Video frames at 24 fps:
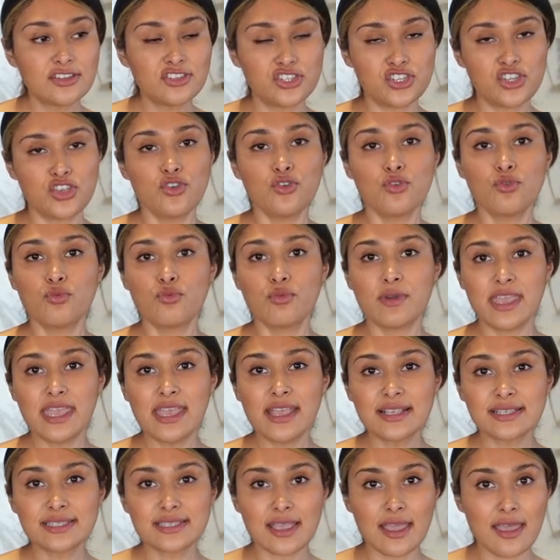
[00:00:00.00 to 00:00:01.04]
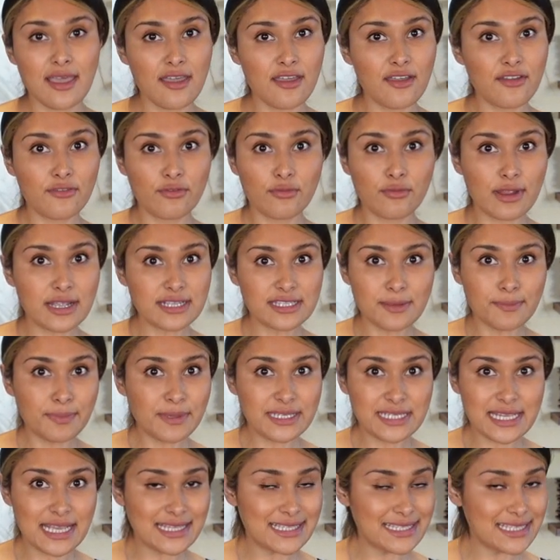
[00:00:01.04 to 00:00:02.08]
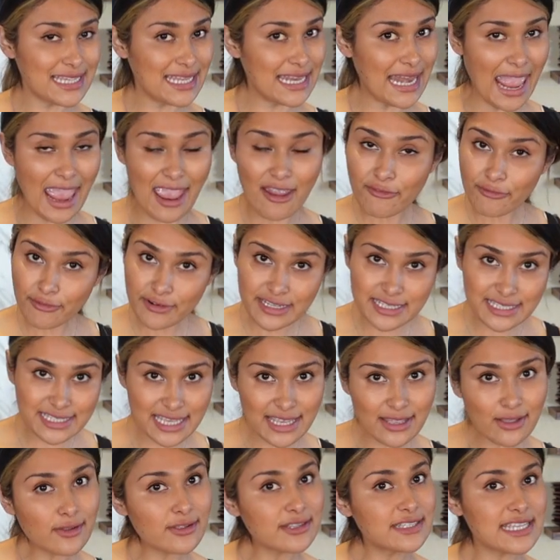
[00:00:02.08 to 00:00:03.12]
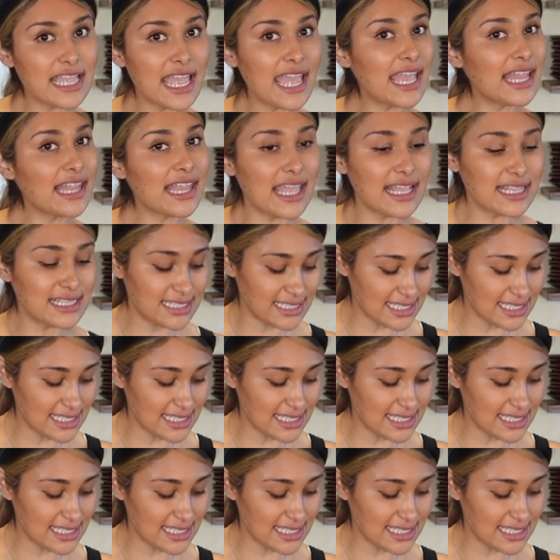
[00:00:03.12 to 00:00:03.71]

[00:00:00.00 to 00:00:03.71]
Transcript: two weeks of recipe testing every single day, like